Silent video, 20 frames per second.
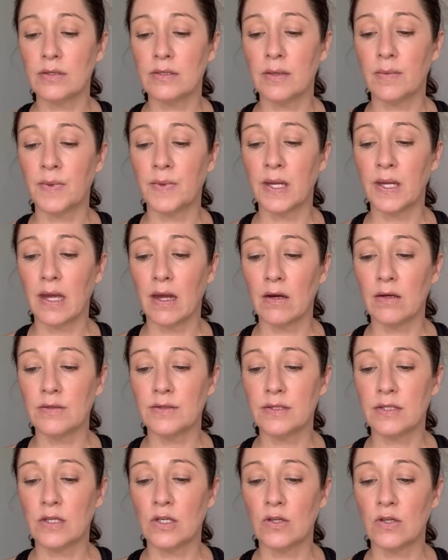something
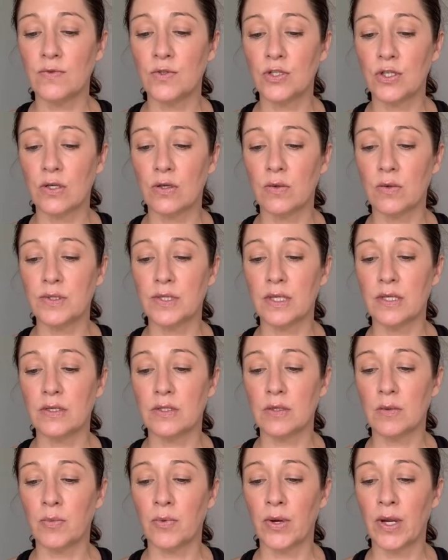else that you've chosen
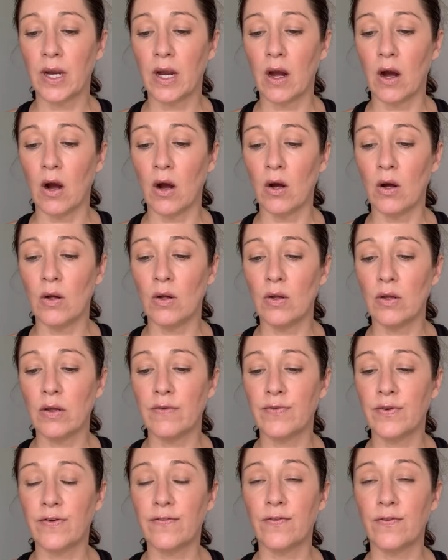to bring all
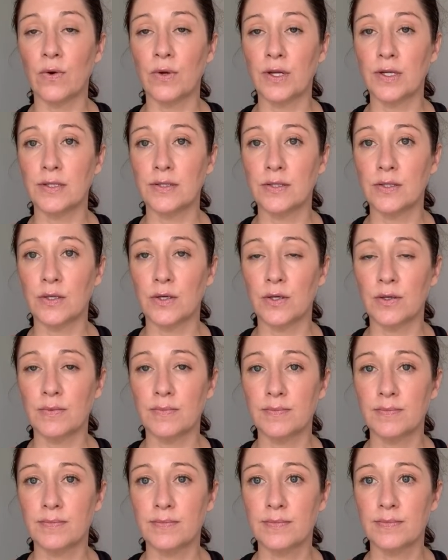of your focus
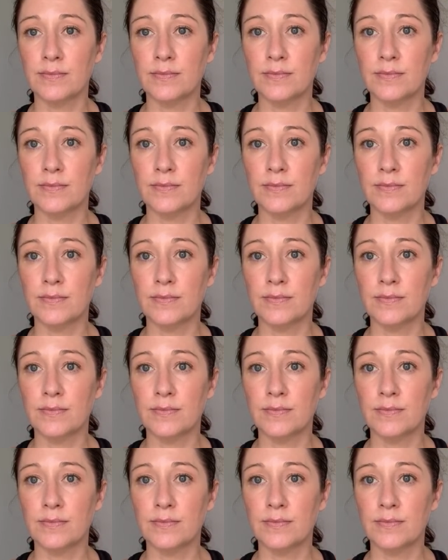to.